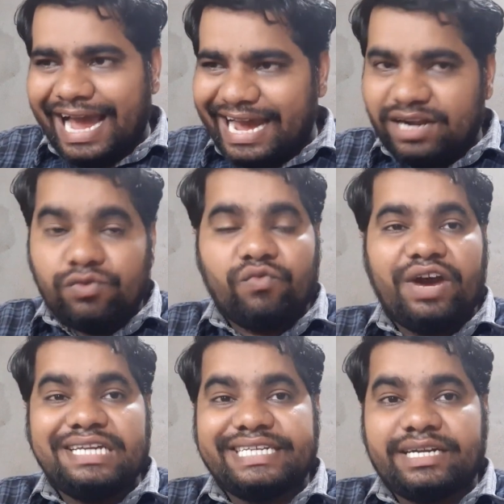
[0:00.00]
ad
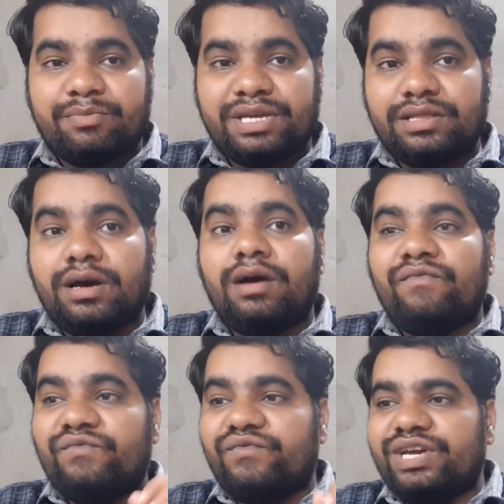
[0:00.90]
while setting the
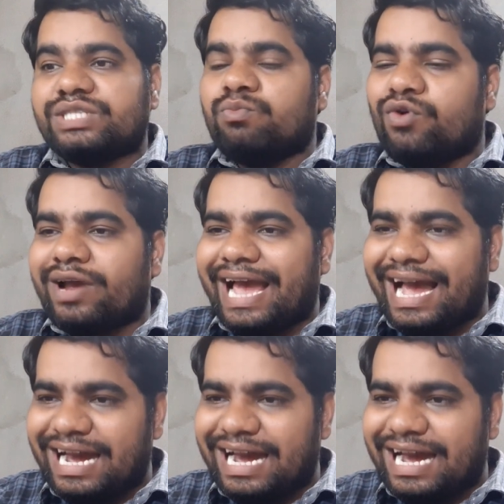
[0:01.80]
Facebook